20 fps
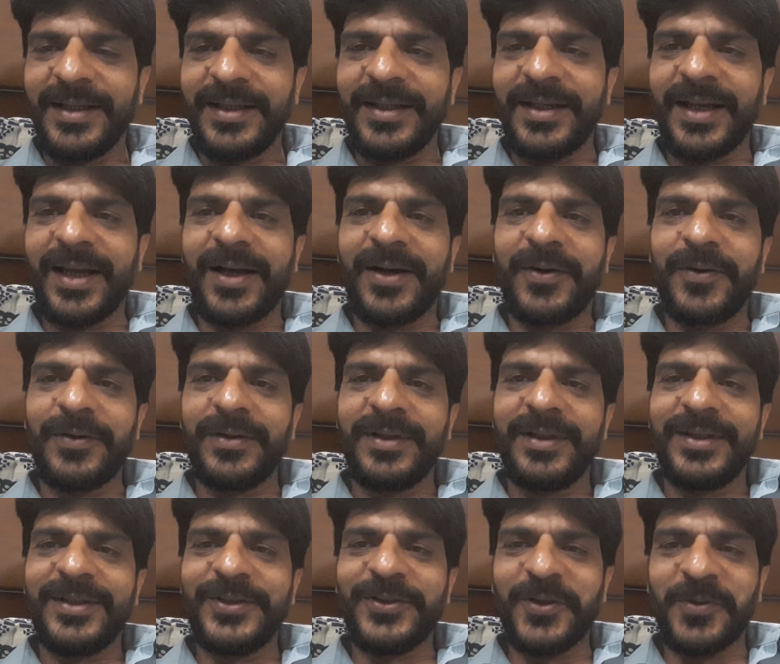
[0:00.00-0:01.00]
Now,
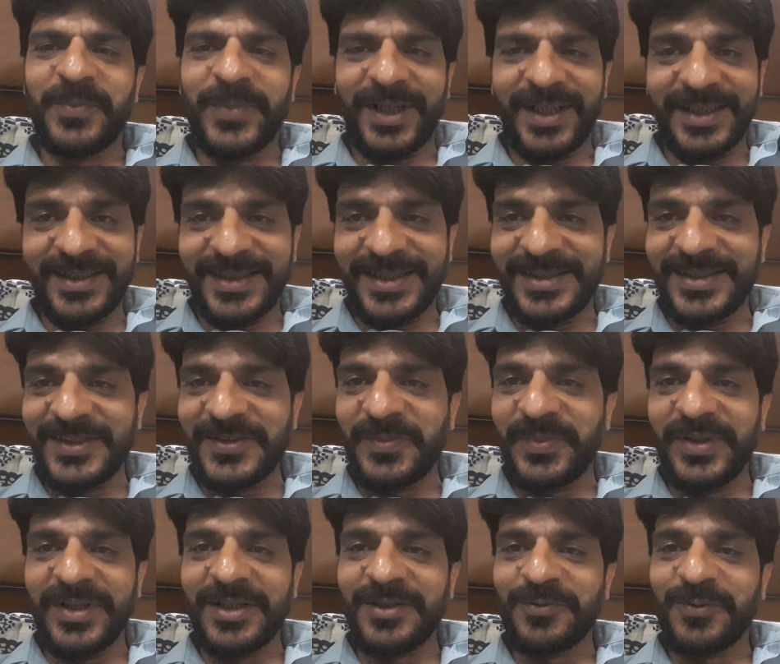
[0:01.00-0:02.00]
your Bangladesh
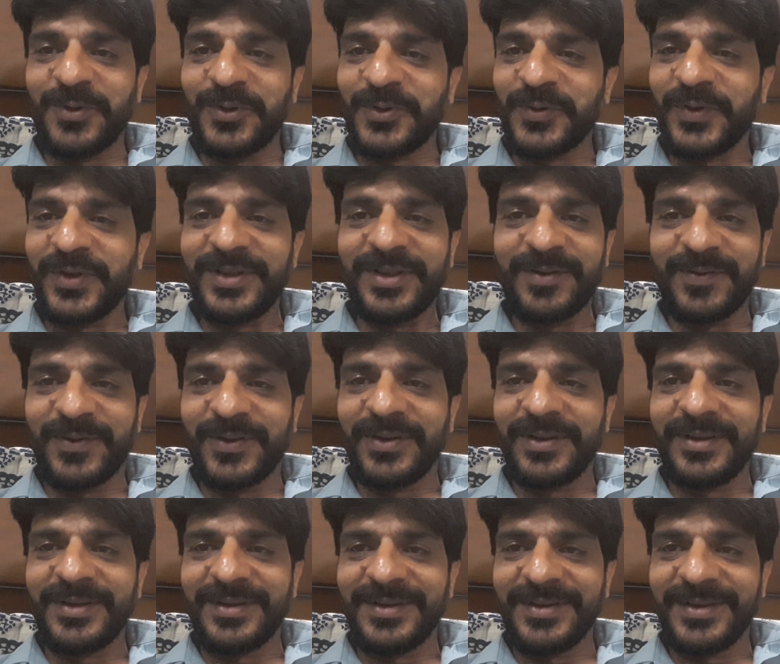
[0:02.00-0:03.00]
experience was wonderful,
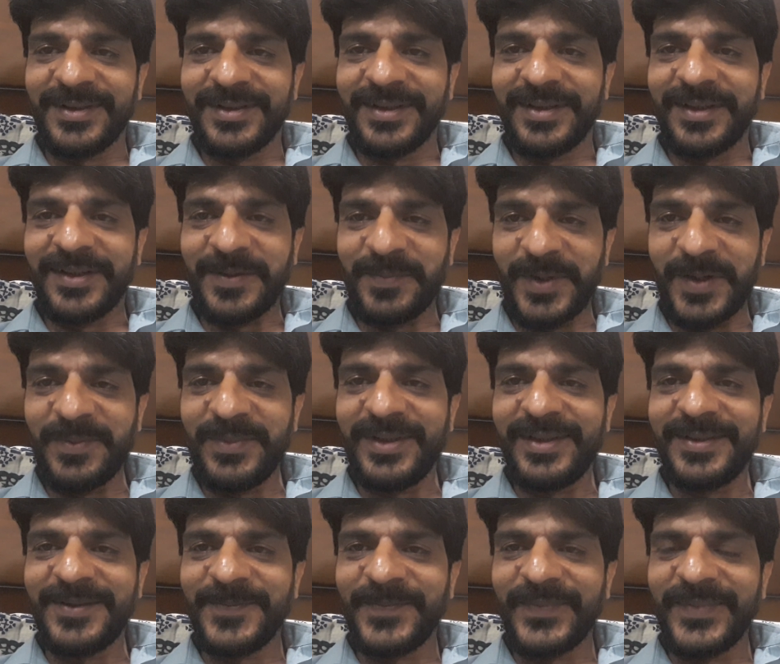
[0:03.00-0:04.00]
remember?
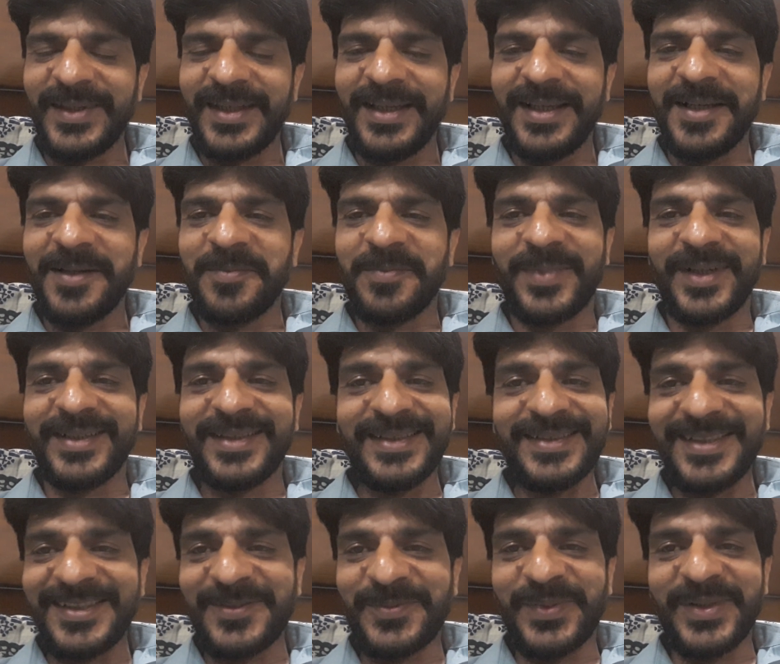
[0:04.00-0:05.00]
But
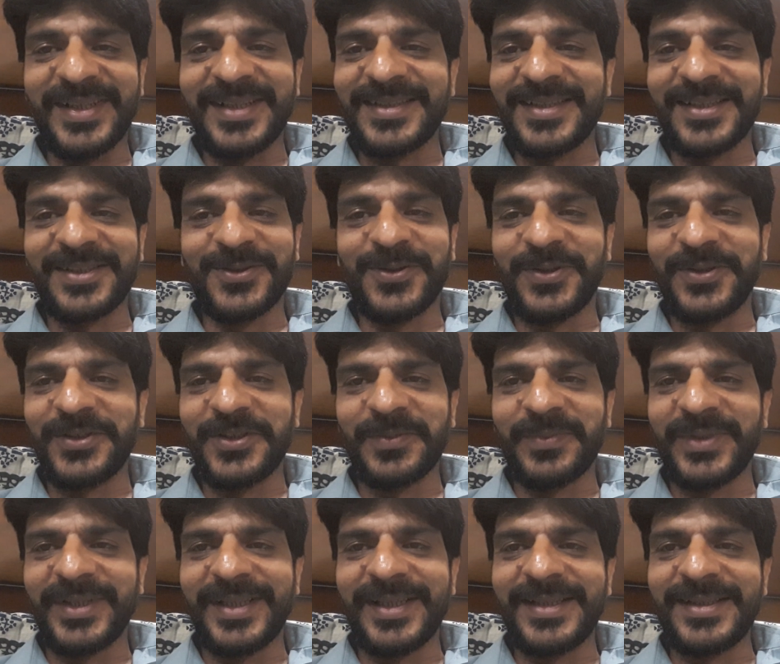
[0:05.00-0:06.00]
this experience is going to
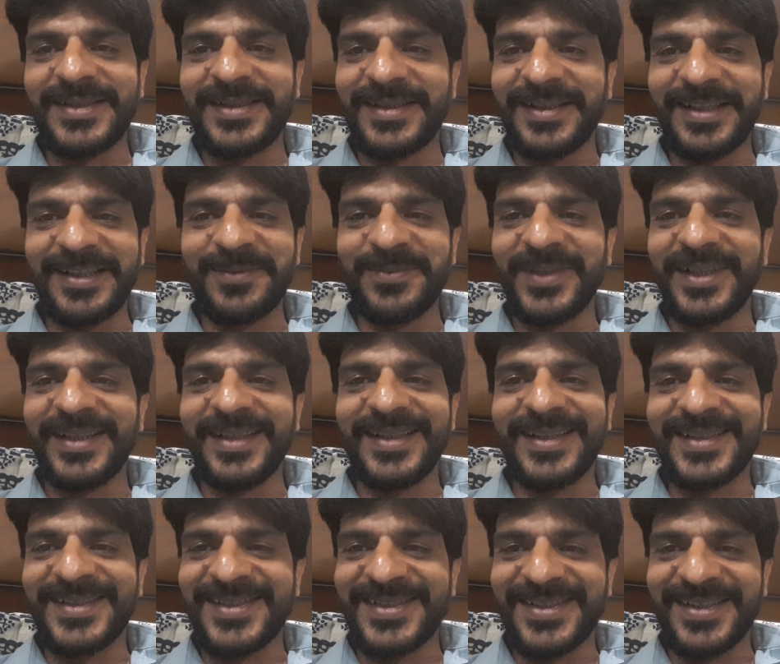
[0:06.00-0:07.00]
be extremely,
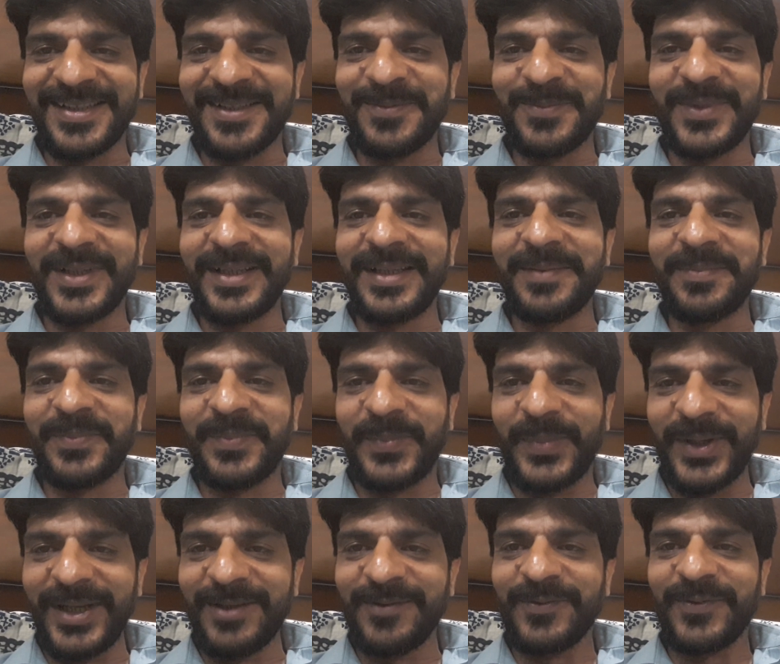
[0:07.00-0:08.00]
extremely
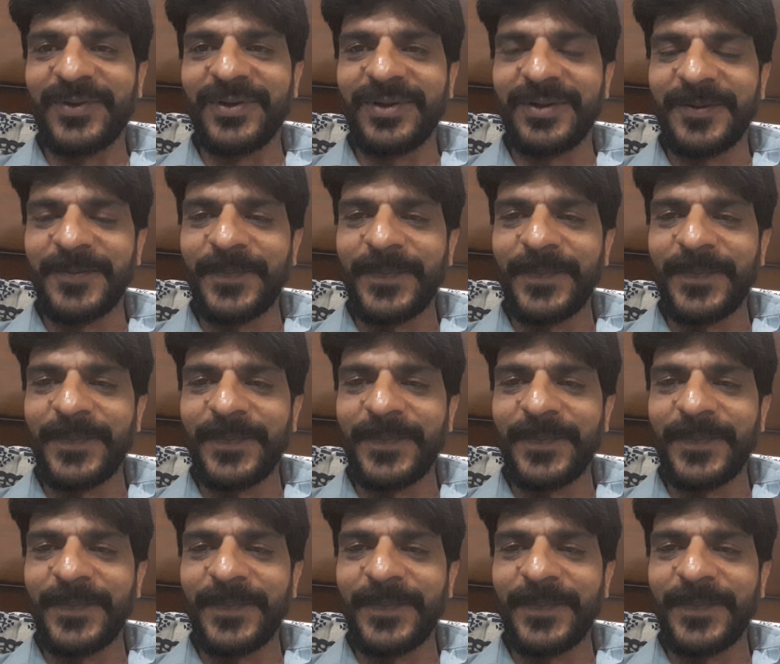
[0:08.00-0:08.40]
painful.